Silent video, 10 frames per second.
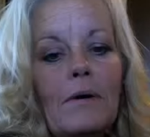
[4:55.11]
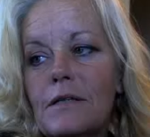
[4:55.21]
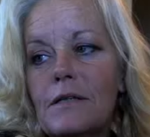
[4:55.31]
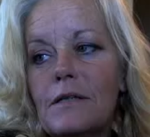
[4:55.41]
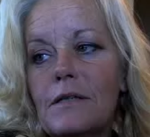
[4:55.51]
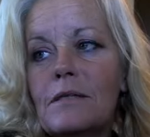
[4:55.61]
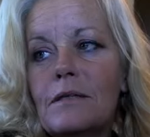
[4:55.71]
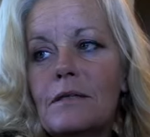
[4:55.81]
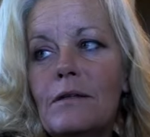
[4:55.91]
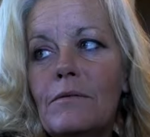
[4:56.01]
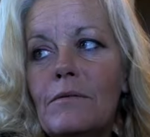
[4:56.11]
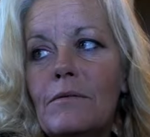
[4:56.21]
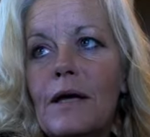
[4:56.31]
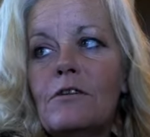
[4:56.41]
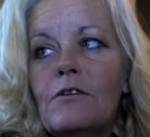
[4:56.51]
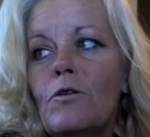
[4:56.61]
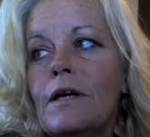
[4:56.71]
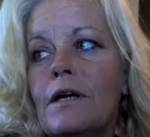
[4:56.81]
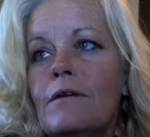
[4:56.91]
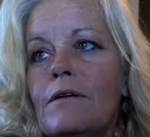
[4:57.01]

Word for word: because, you know, and enjoy it.